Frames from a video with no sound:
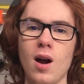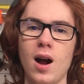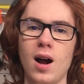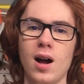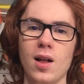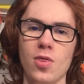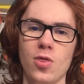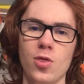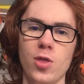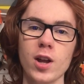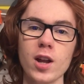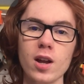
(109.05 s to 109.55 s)

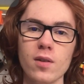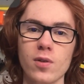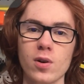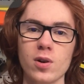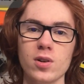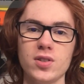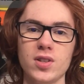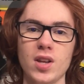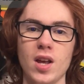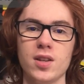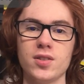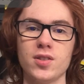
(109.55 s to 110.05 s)
on
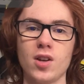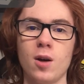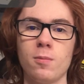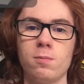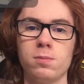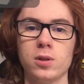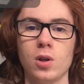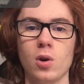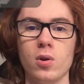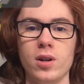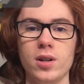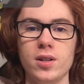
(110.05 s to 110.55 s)
Thingiverse has
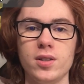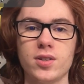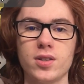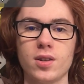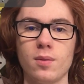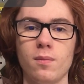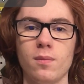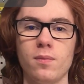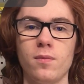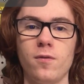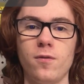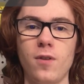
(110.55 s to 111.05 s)
uploaded
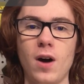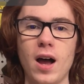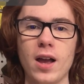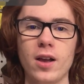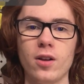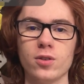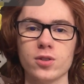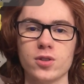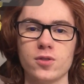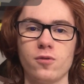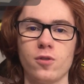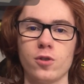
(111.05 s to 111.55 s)
some
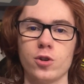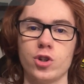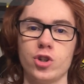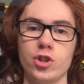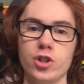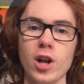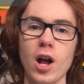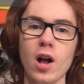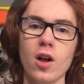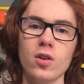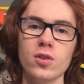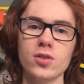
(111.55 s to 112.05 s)
files for
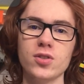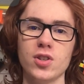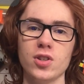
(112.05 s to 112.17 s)
shells